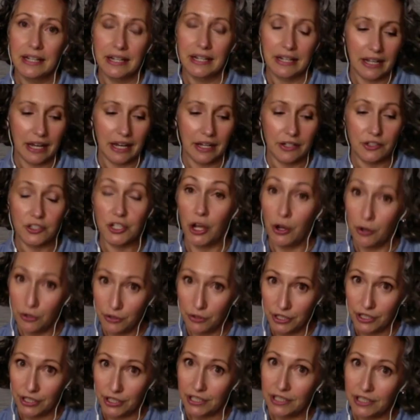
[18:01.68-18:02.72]
a
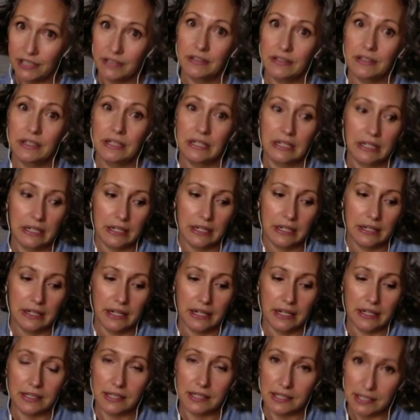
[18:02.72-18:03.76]
toner, a
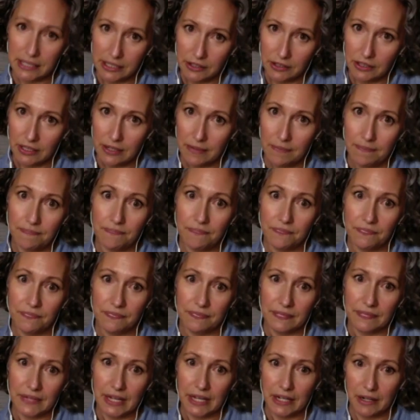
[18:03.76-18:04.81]
serum,
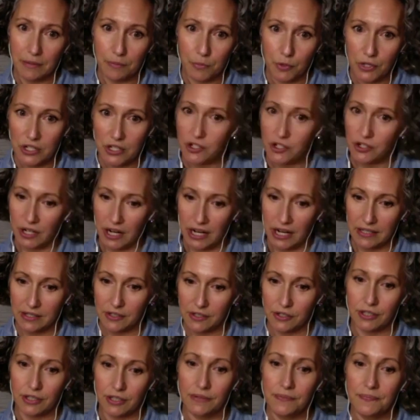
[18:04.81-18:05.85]
and a
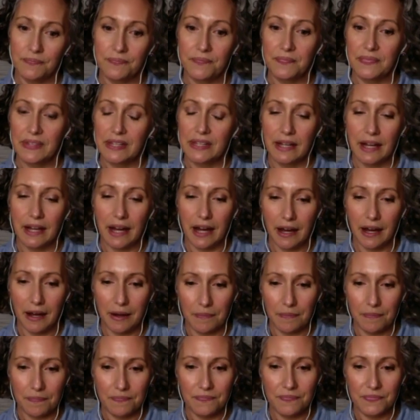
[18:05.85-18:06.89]
moisturizer.
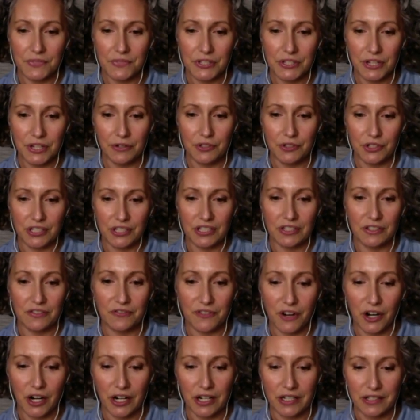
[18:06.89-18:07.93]
Um, so just as
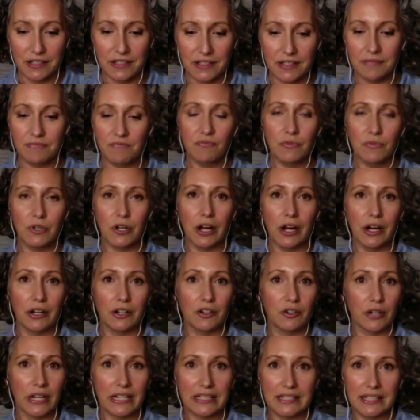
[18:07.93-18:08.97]
far as a
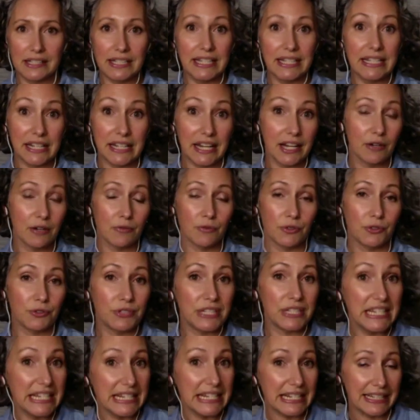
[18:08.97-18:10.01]
great skincare
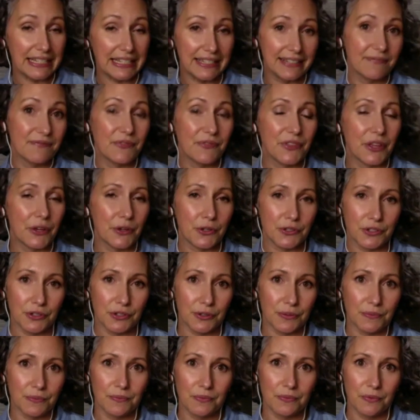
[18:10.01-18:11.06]
routine, those are
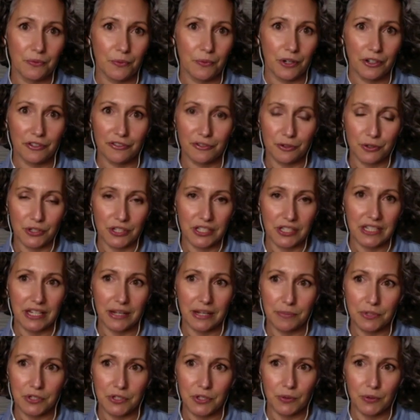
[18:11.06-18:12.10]
wonderful steps
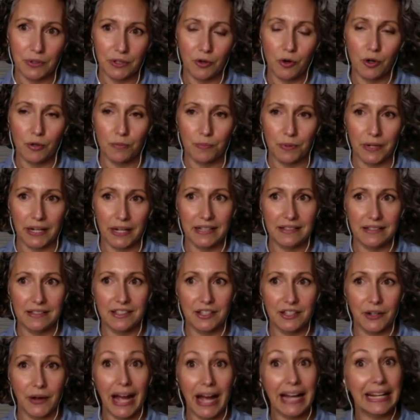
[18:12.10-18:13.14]
to incorporate. And so
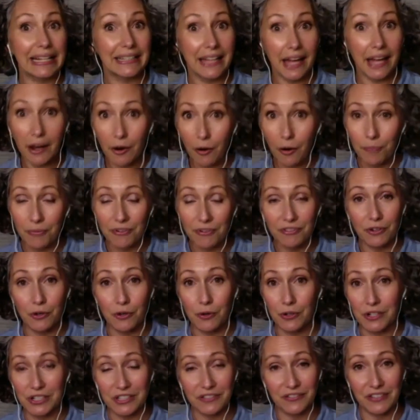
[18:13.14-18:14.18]
I can help, of
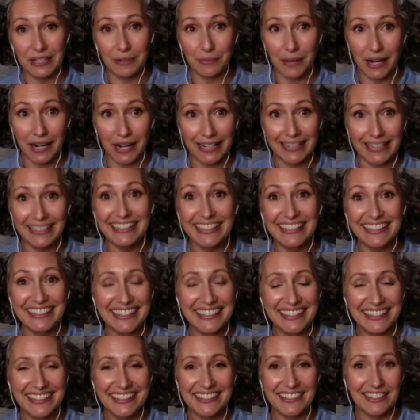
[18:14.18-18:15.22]
course, if anybody
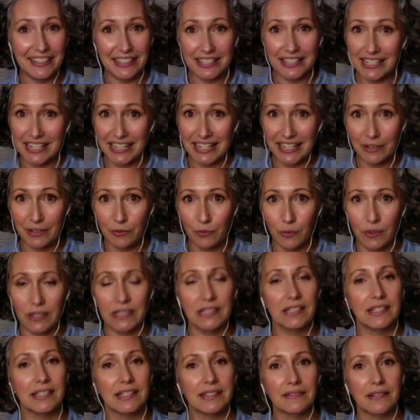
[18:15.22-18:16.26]
is listening and
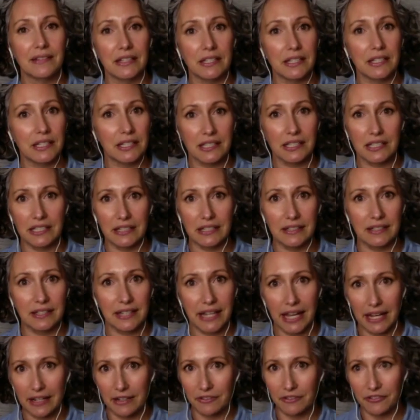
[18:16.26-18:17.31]
wants assistance
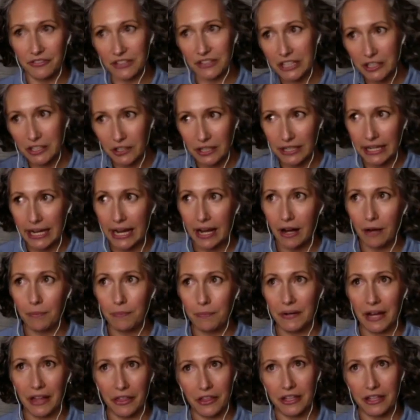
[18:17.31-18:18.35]
kind of figuring out. But I
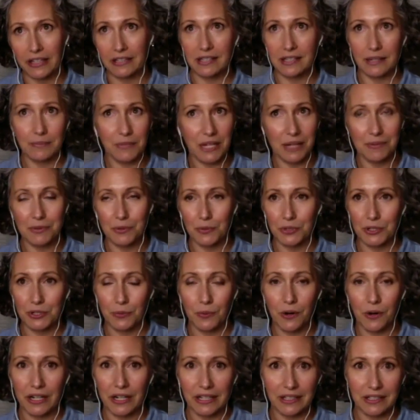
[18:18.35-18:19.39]
think sometimes when you
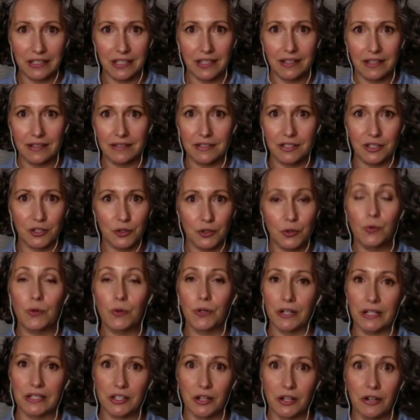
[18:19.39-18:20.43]
walk into the store,
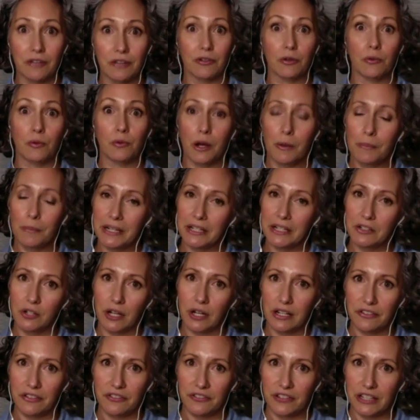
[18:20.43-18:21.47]
it's overwhelming trying to
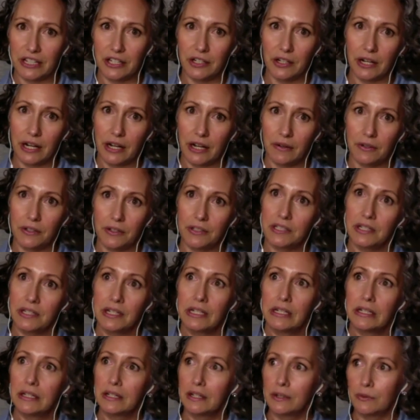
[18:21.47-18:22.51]
figure out
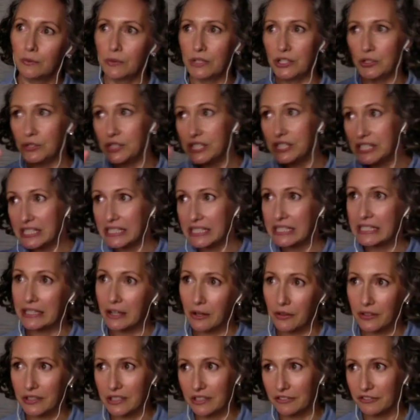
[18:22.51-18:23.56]
when you see all the
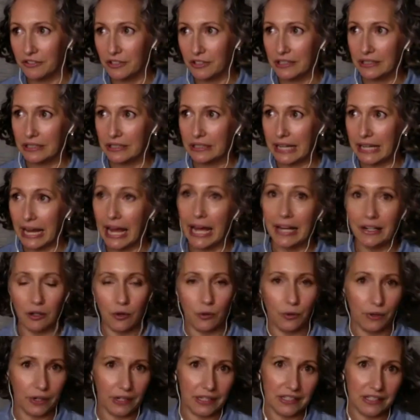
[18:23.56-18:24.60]
different
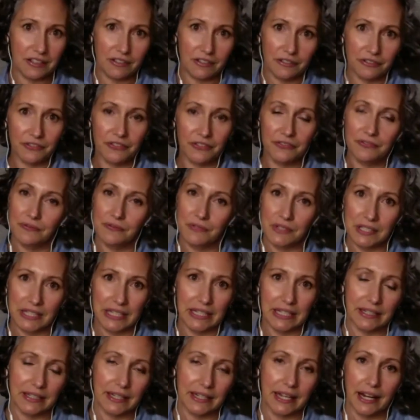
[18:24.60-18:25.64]
categories of
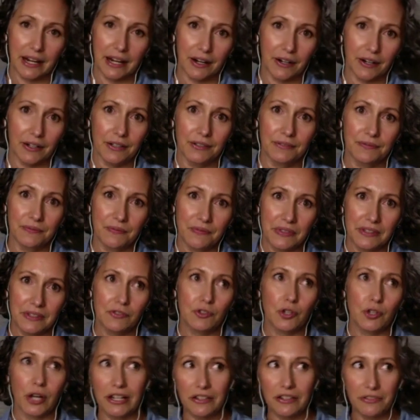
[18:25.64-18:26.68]
skincare, right.
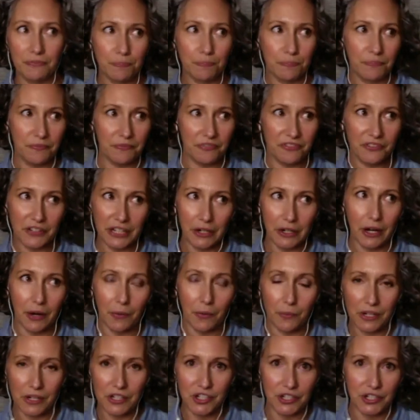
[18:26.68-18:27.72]
trying to figure out
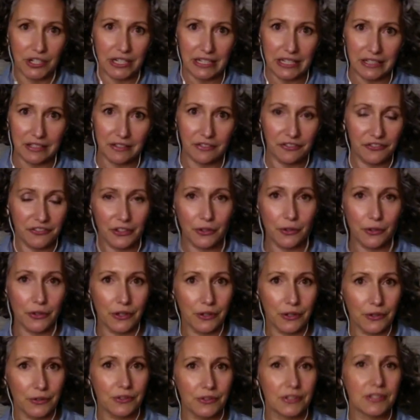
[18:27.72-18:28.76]
what you need to fill
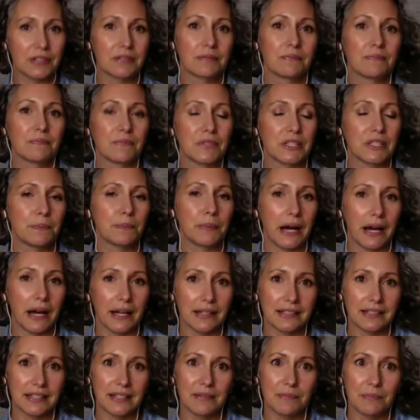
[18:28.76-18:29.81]
those
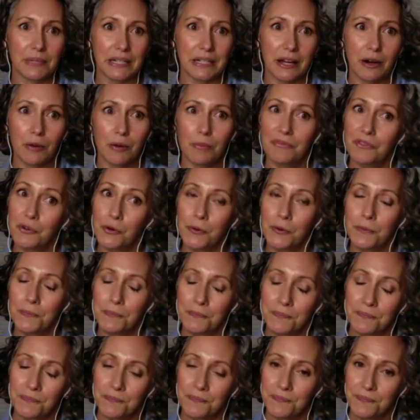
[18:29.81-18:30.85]
spots can be helpful. Right.